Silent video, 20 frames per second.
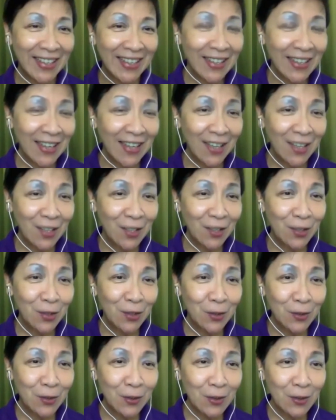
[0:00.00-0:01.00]
Can you
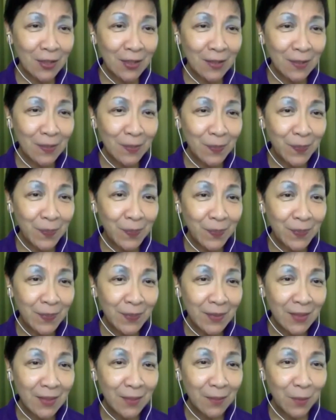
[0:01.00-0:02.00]
do
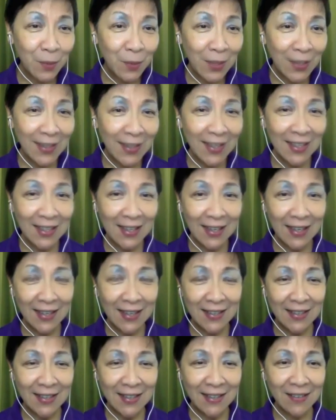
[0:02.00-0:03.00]
breathing
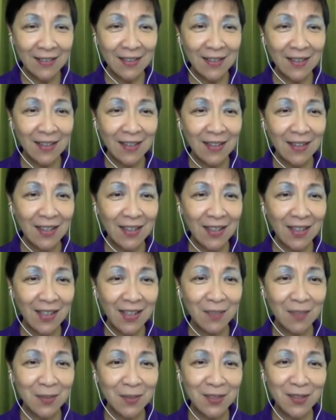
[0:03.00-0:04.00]
lying down?
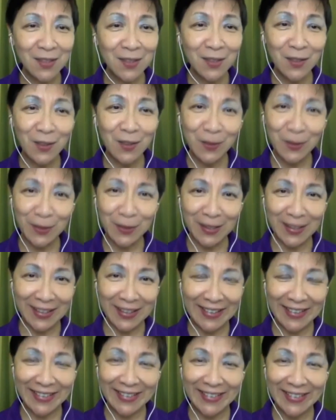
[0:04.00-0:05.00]

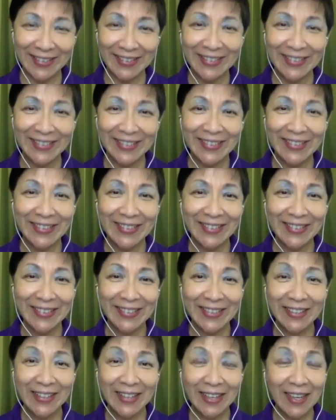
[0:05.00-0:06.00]
Absolutely.
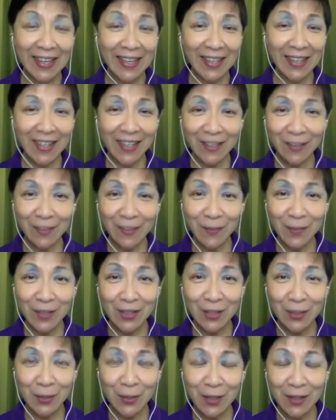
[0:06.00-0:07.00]
I have
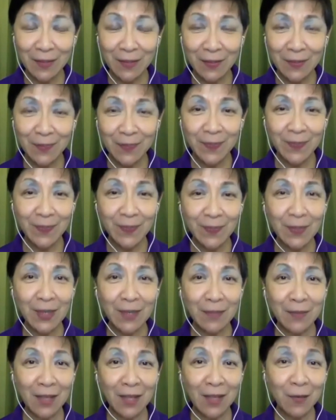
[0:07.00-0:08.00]
been doing my
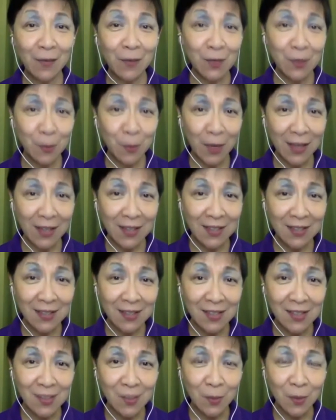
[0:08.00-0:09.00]
mindfulness practice
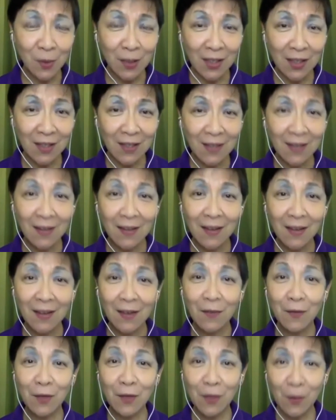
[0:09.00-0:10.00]
this morning
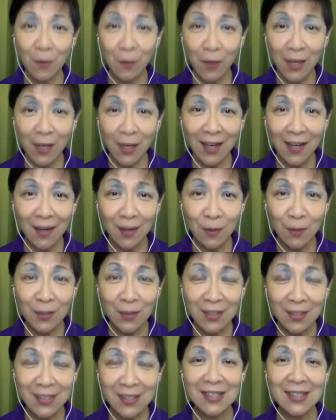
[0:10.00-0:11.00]
for 3
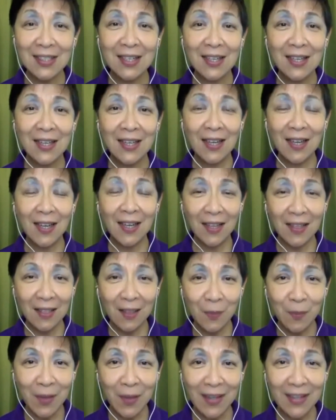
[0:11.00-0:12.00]
hours in
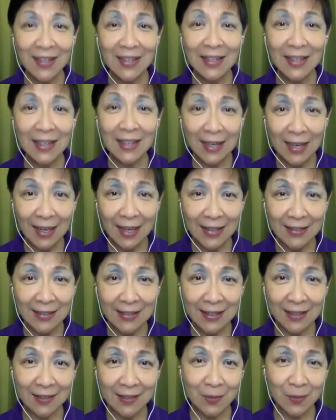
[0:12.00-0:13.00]
the bed lying
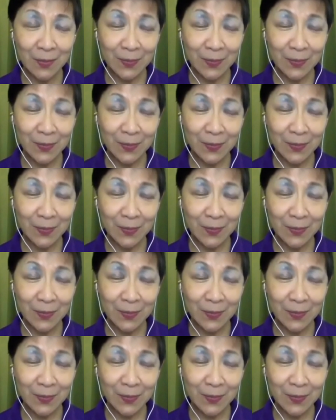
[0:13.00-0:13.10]
down.